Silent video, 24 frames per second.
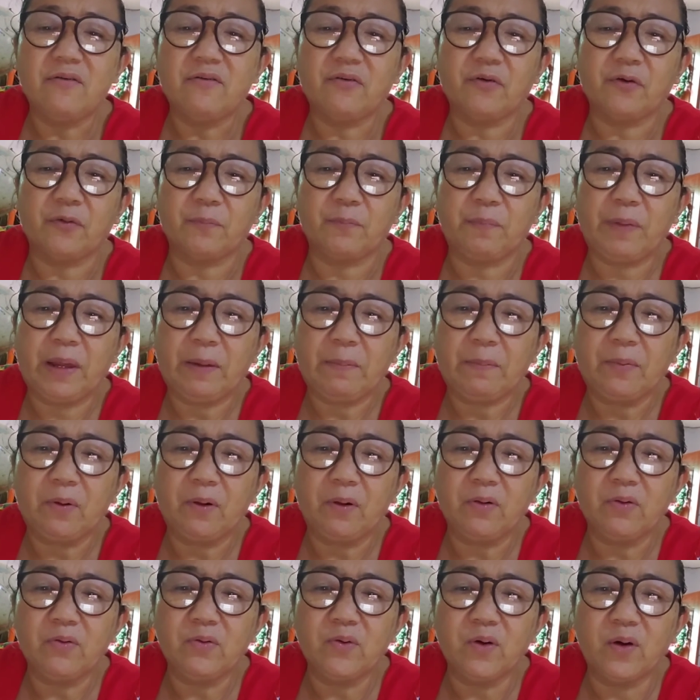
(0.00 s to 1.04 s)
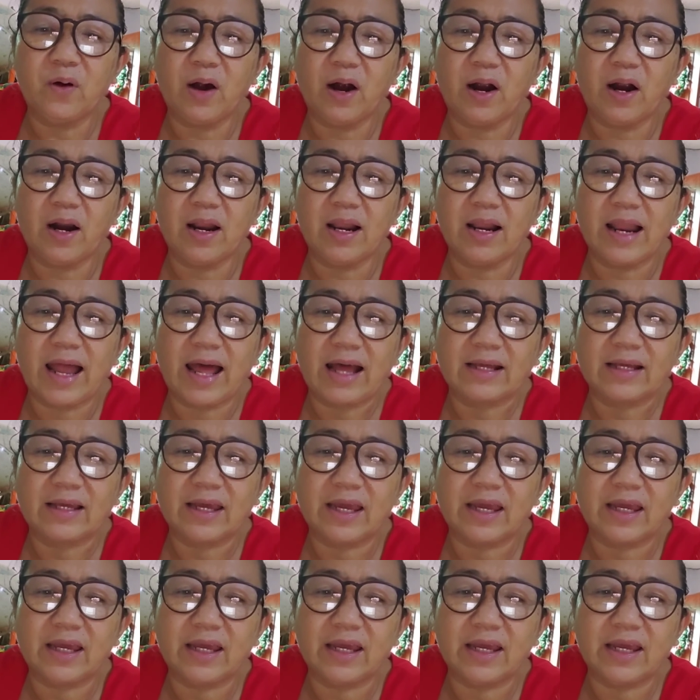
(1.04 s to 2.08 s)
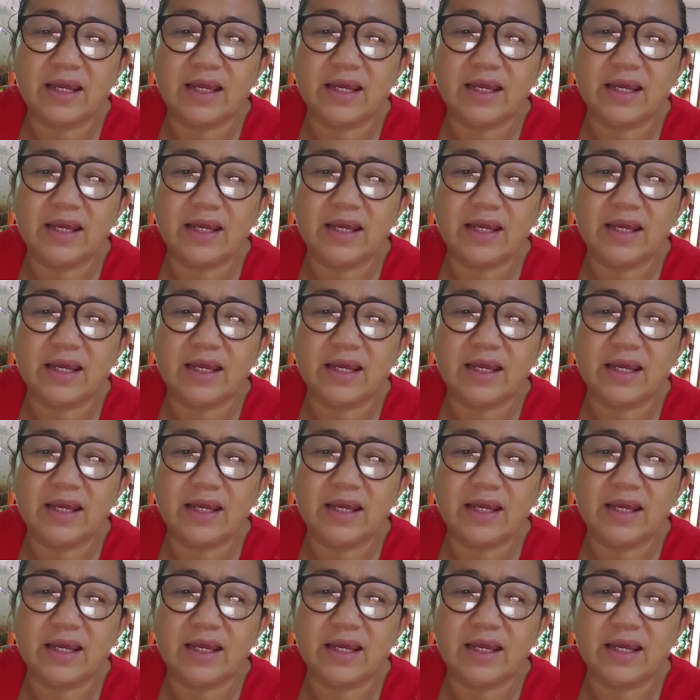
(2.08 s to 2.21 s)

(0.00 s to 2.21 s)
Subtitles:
for people who are lacking